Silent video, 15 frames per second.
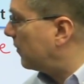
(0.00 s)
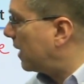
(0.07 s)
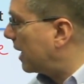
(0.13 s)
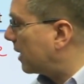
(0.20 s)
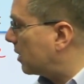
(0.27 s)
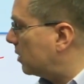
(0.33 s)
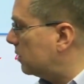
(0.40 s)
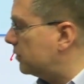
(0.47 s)

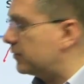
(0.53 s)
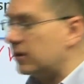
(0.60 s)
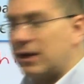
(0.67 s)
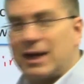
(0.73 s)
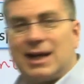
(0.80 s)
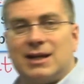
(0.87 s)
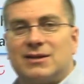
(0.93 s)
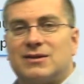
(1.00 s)
find clues or
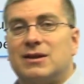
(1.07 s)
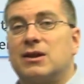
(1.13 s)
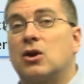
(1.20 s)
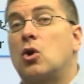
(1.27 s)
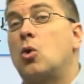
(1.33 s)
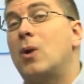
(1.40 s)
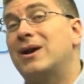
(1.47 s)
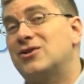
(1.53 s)
hints in
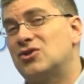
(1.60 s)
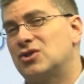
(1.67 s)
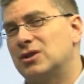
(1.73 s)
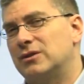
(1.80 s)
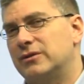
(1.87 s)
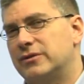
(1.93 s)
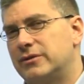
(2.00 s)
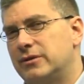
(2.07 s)
the
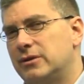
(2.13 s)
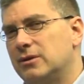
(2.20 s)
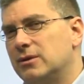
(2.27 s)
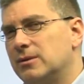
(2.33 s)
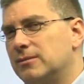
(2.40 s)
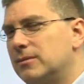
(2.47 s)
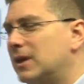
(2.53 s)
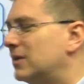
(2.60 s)
questions
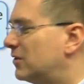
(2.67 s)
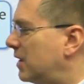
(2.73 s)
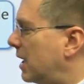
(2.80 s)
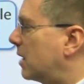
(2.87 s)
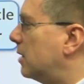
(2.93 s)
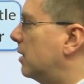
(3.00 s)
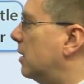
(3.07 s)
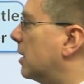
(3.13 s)
too. Let's
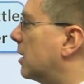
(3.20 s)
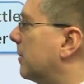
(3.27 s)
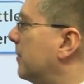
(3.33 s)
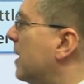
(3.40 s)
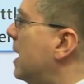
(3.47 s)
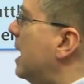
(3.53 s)
take a look.